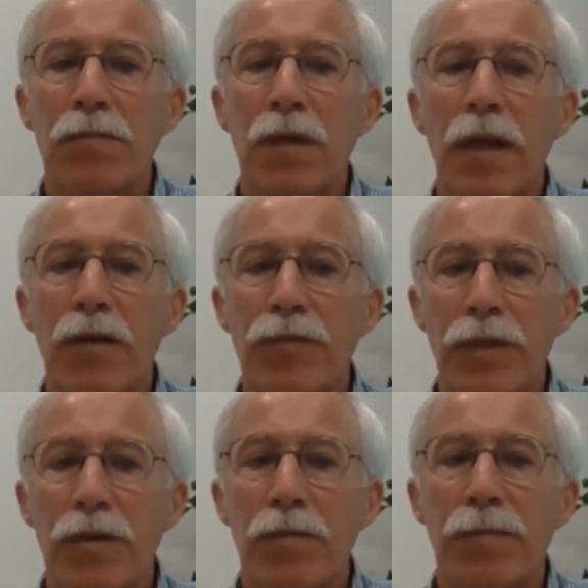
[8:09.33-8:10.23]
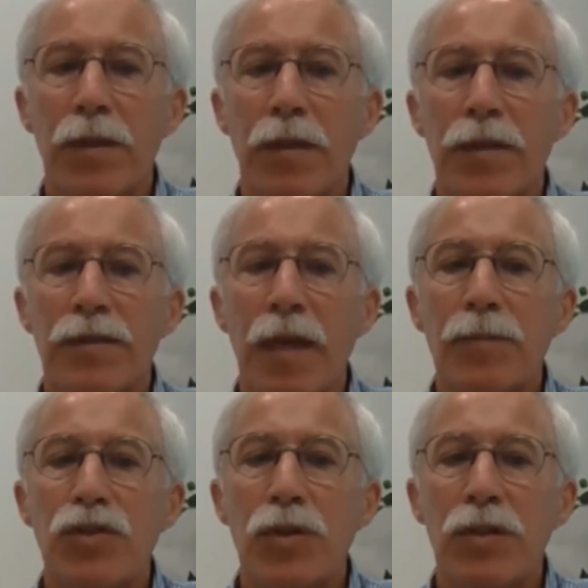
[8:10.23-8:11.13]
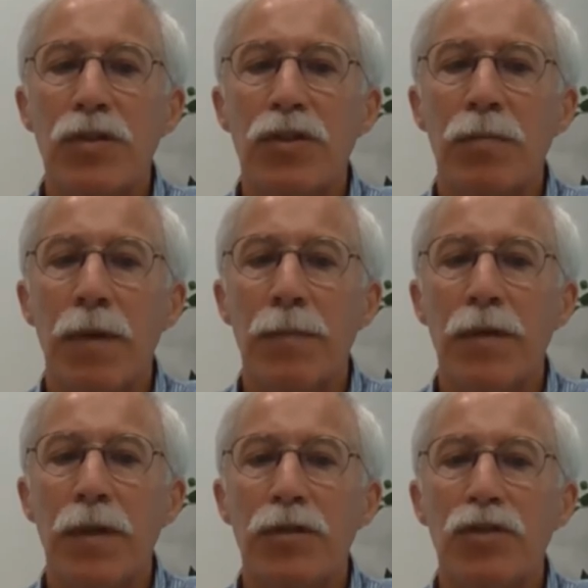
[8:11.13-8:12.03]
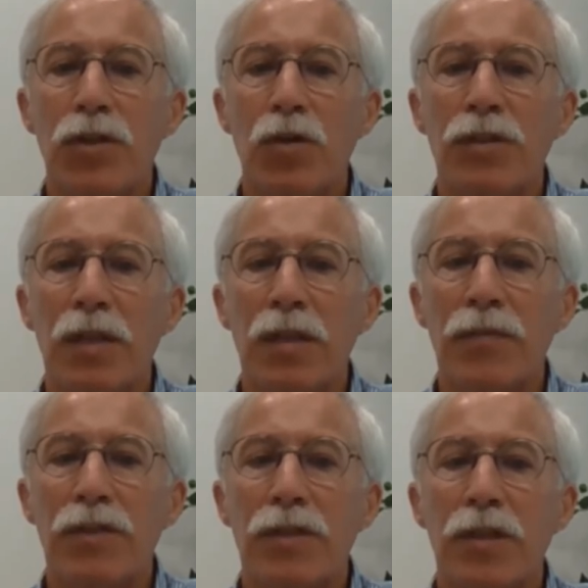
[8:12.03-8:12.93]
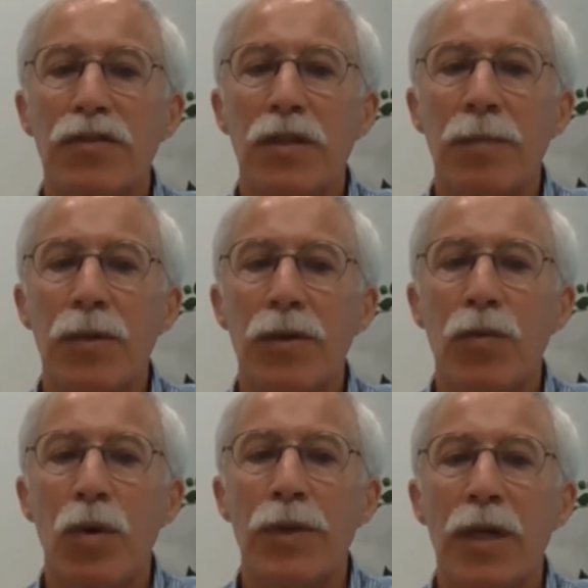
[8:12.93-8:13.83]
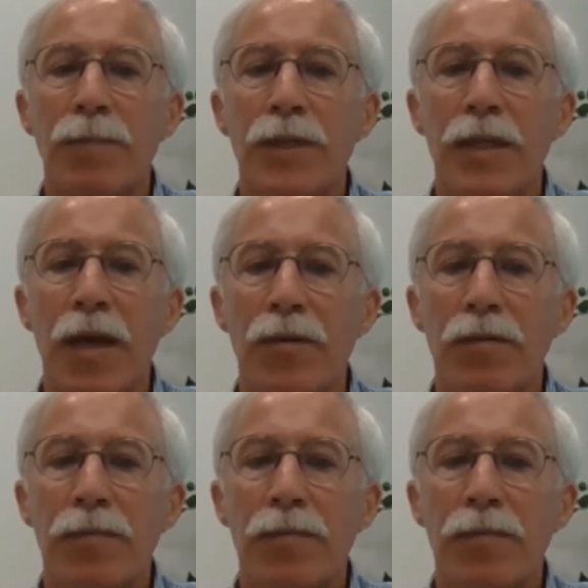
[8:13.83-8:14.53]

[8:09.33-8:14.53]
every year, that demonstrate this commitment and shows that Livingston is a community where we come together